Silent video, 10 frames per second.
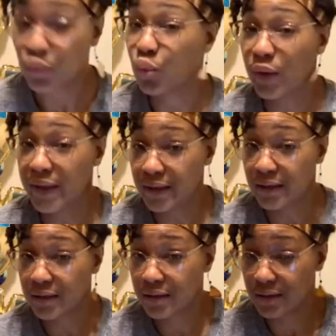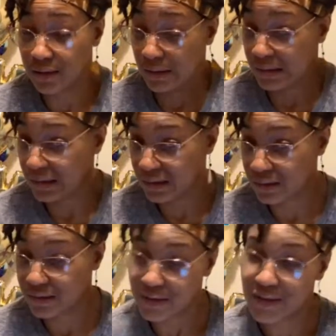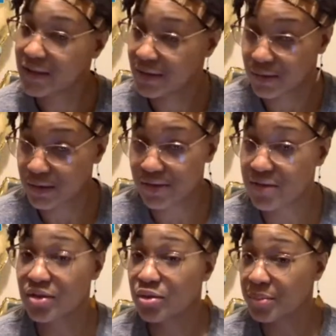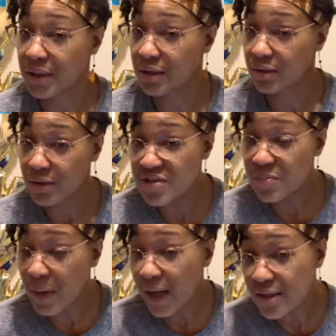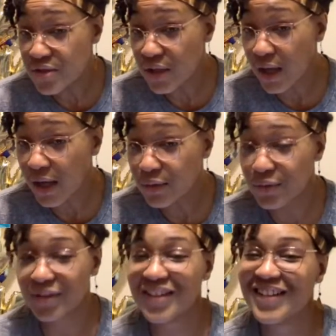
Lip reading: Where? Is it gonna be in a good spot in Chicago?